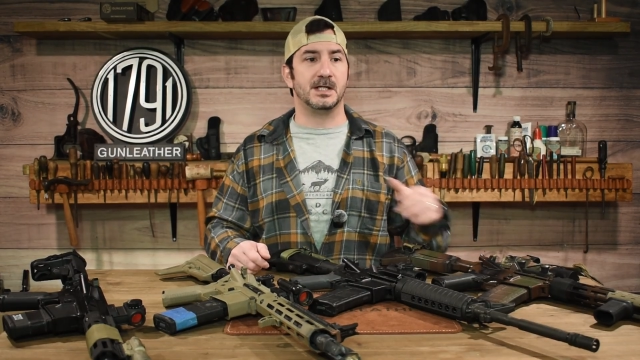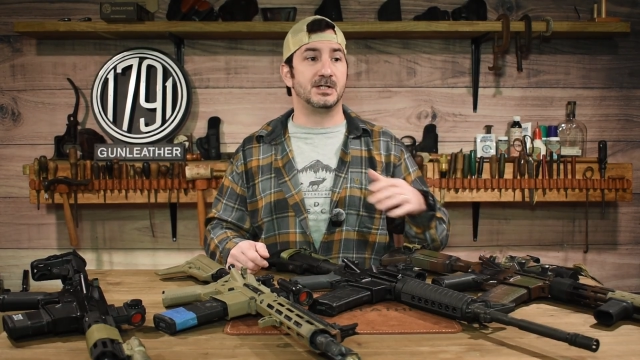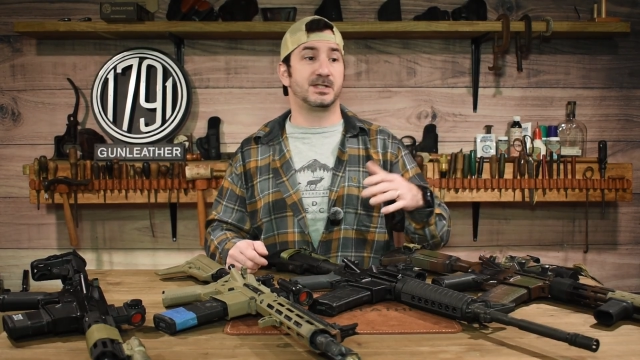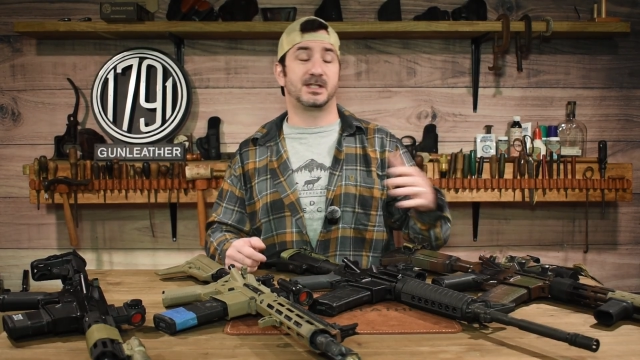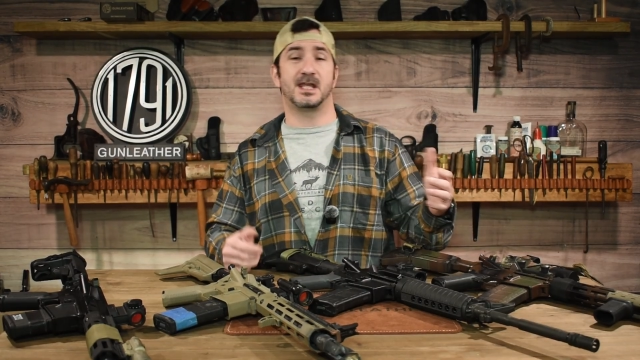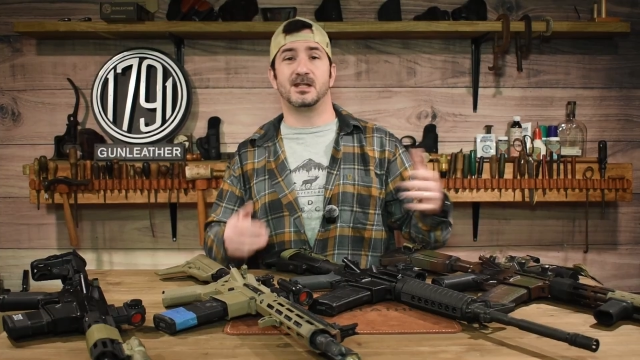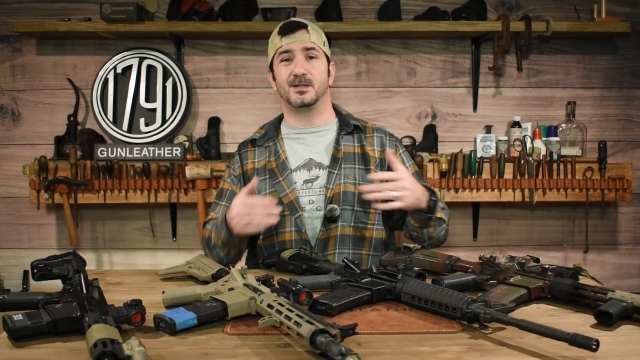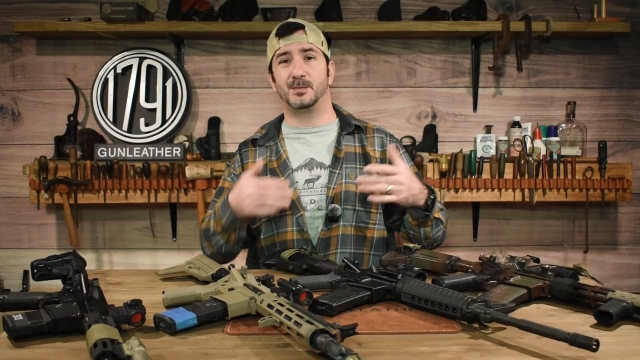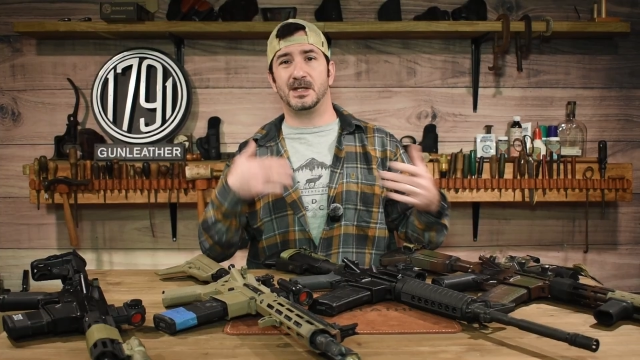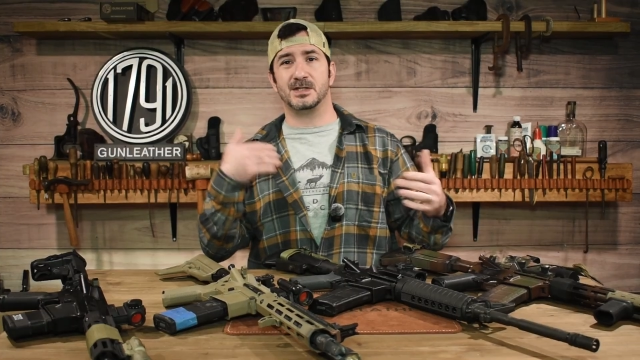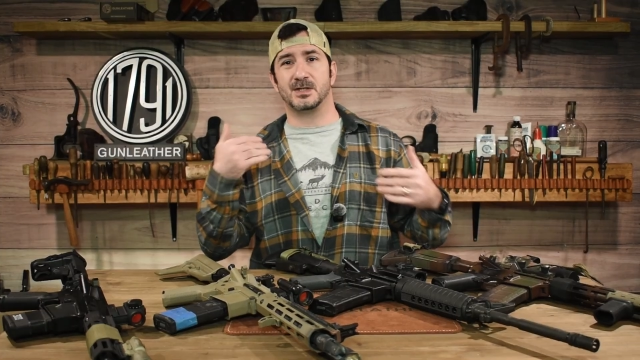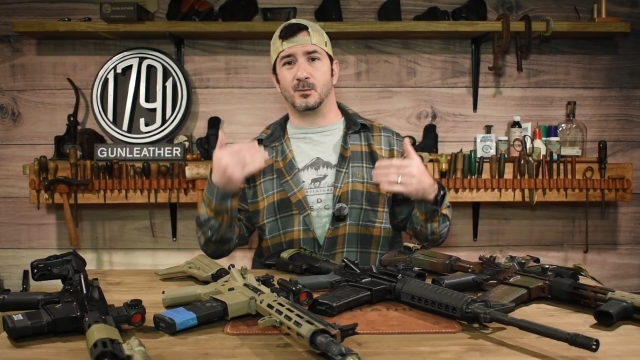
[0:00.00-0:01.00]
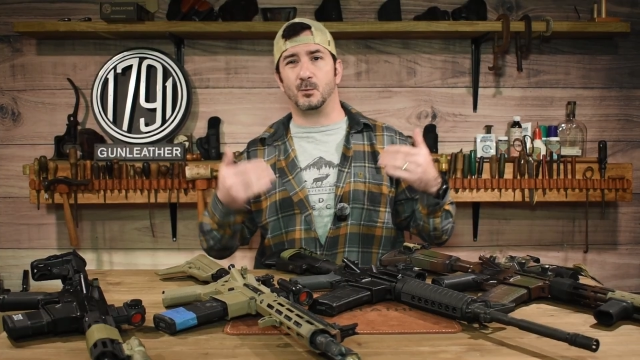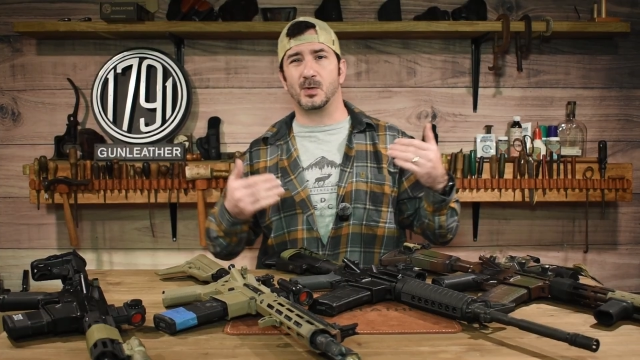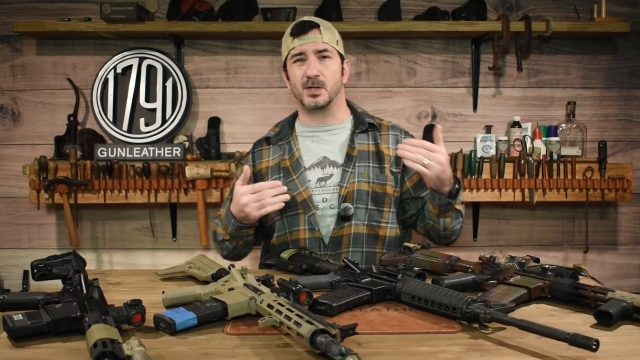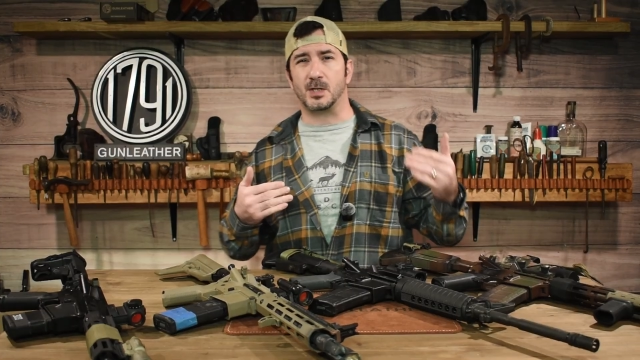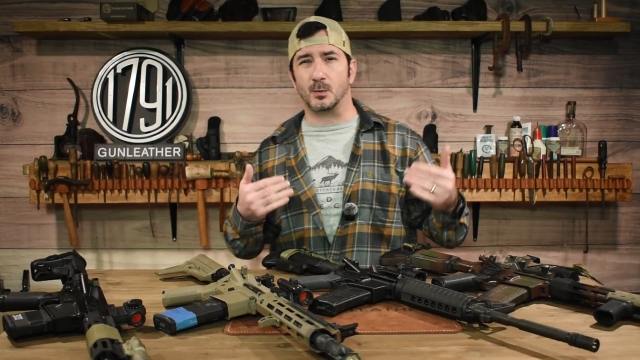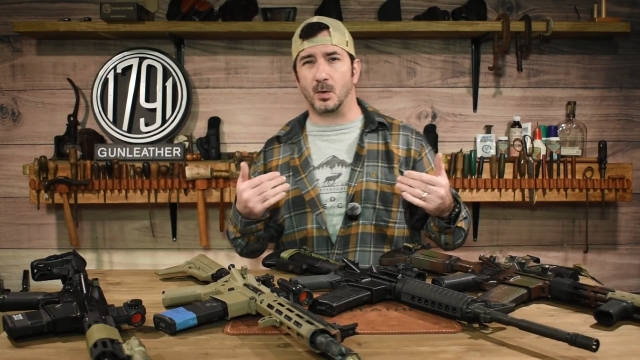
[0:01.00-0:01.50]
It just kind of depends on
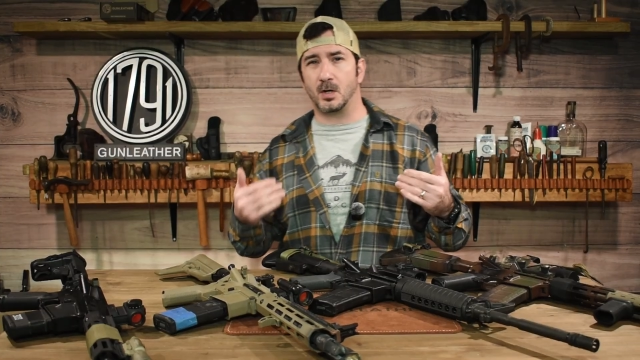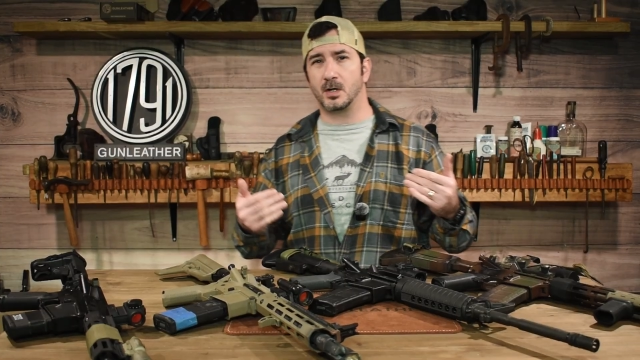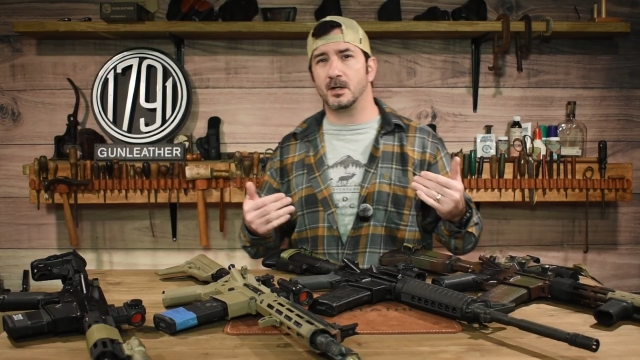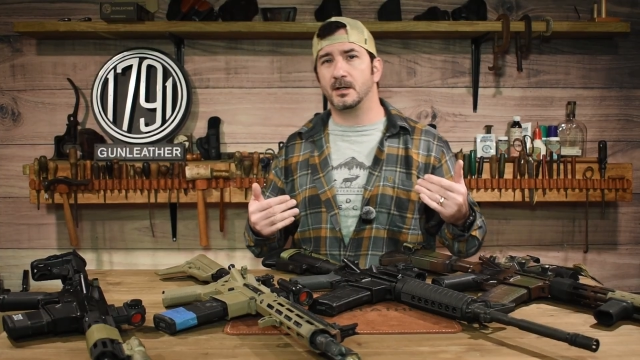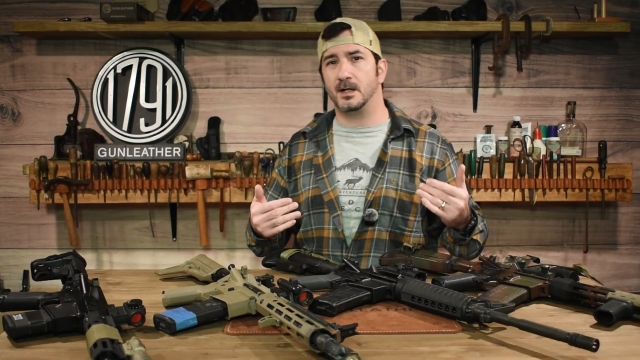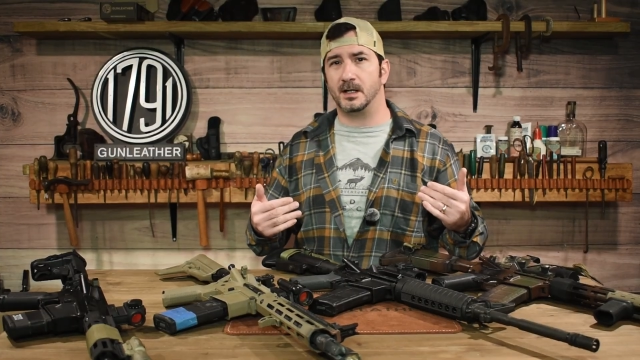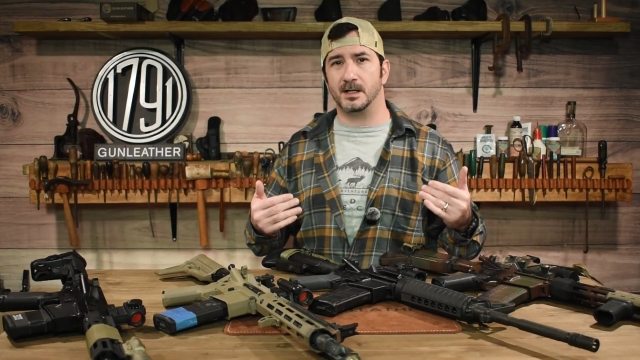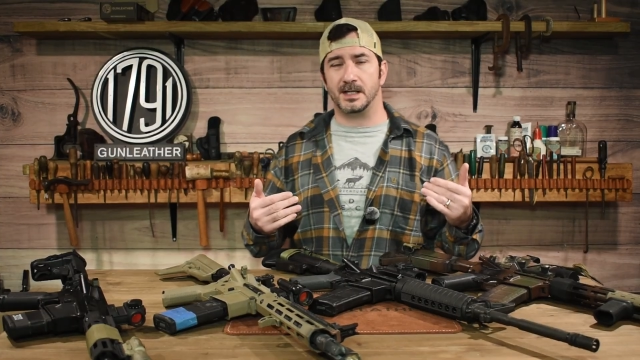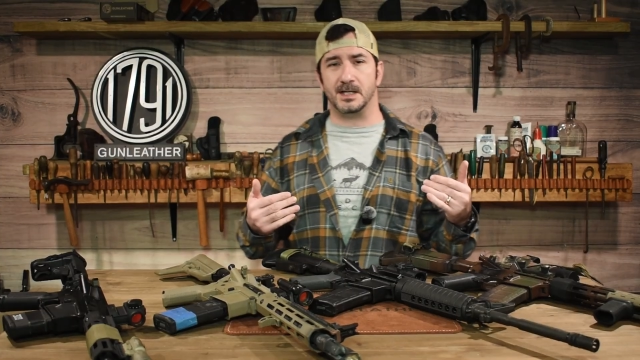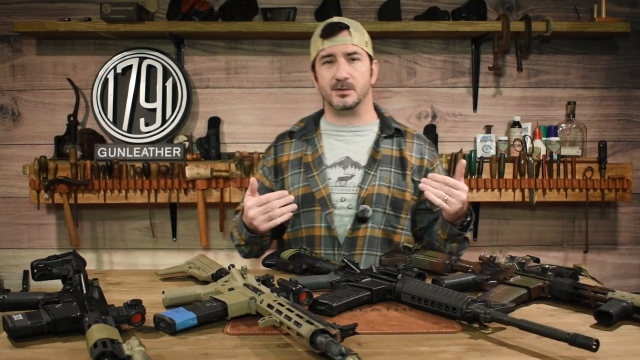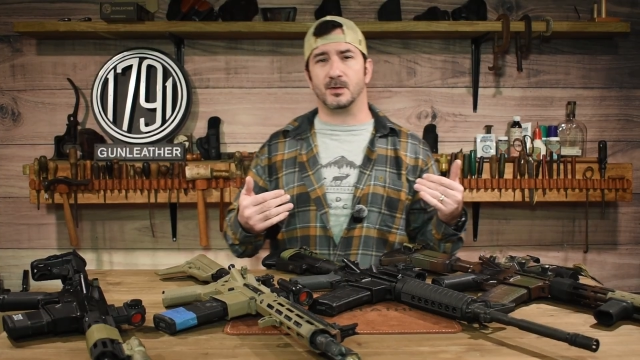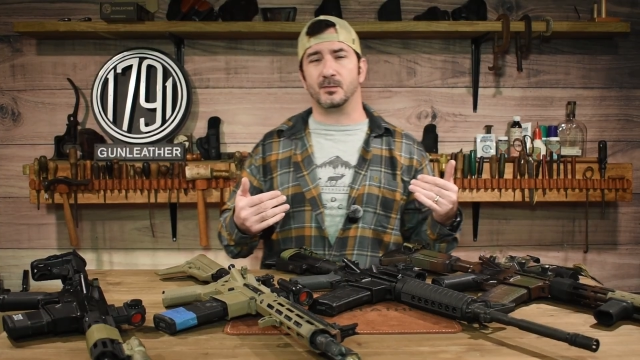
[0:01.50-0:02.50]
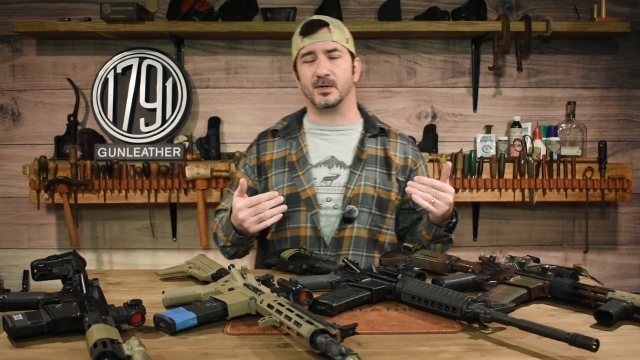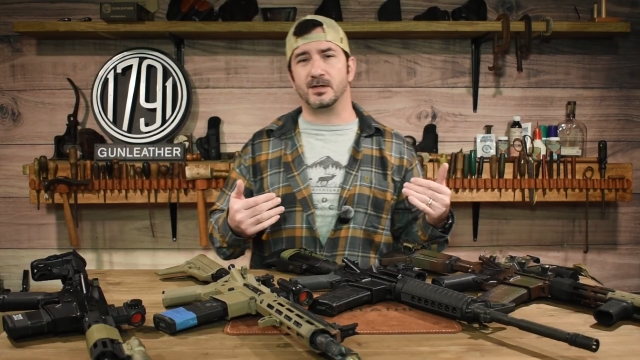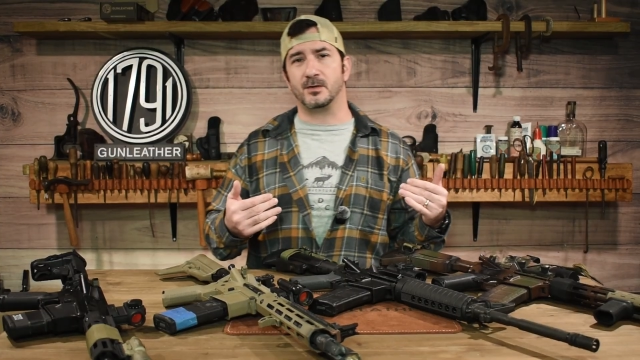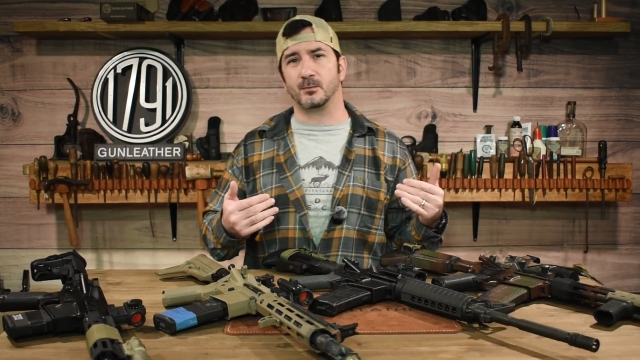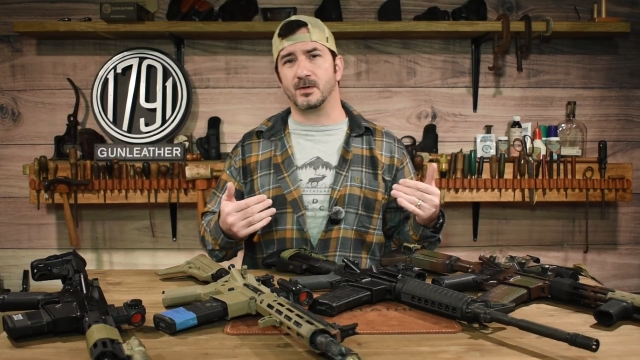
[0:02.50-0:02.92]
where you are in your breathing